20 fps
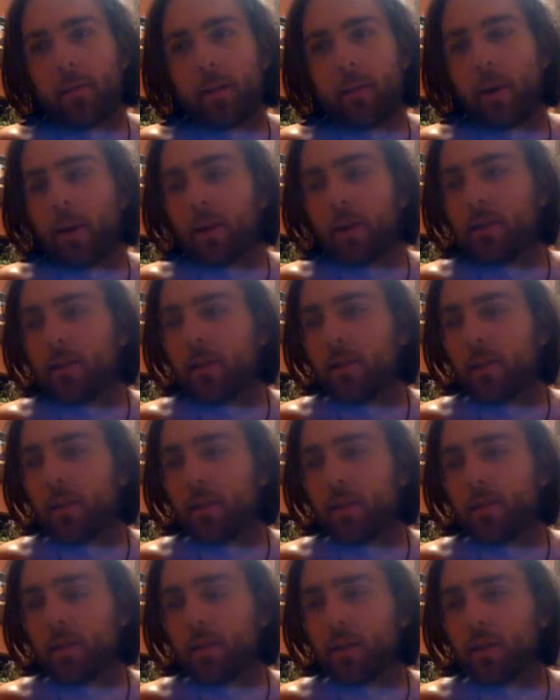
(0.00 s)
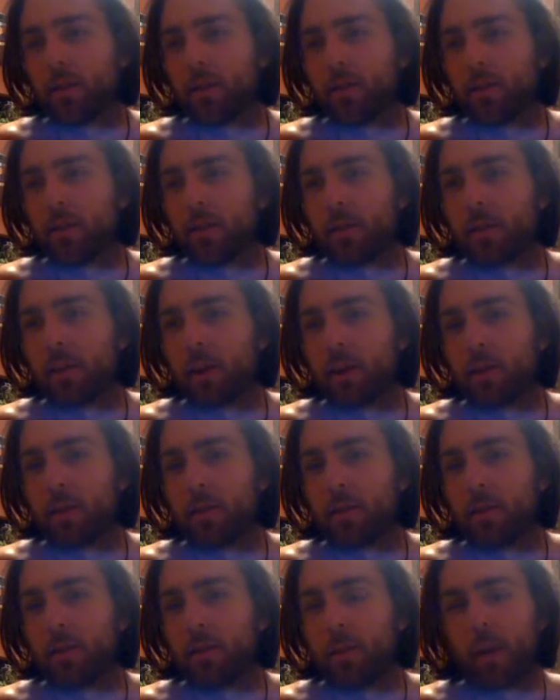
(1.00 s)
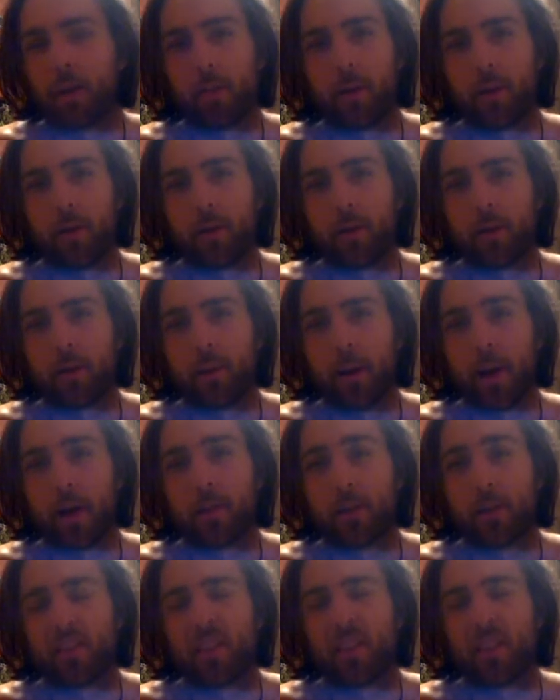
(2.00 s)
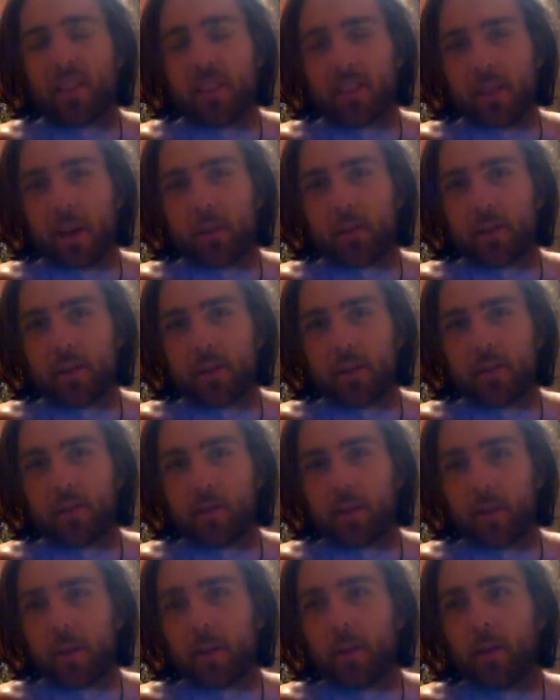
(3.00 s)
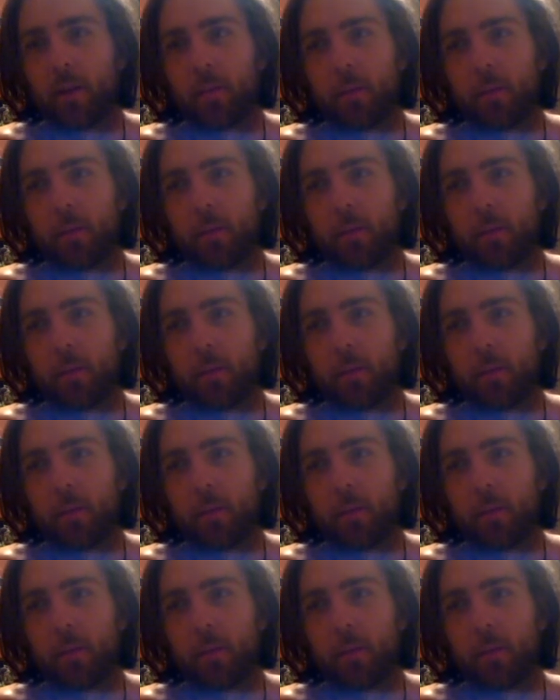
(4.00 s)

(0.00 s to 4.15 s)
the epoxying temperature thing sort of sucks, and making my own capacitors is time consuming.